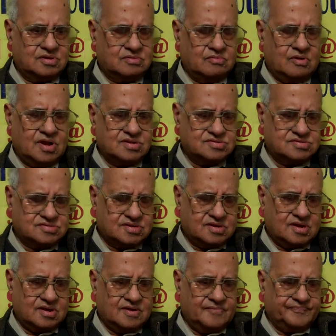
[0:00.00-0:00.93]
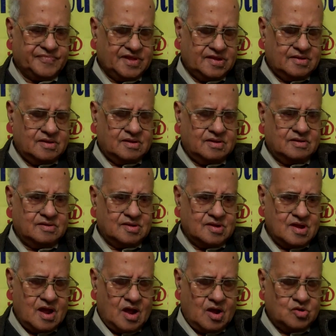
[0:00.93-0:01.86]
It was a
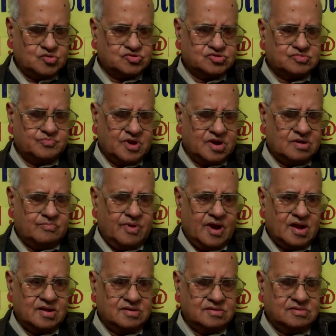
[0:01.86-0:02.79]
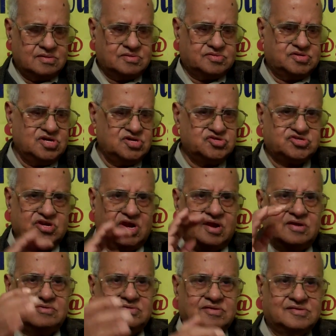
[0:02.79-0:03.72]
house made by tin shed.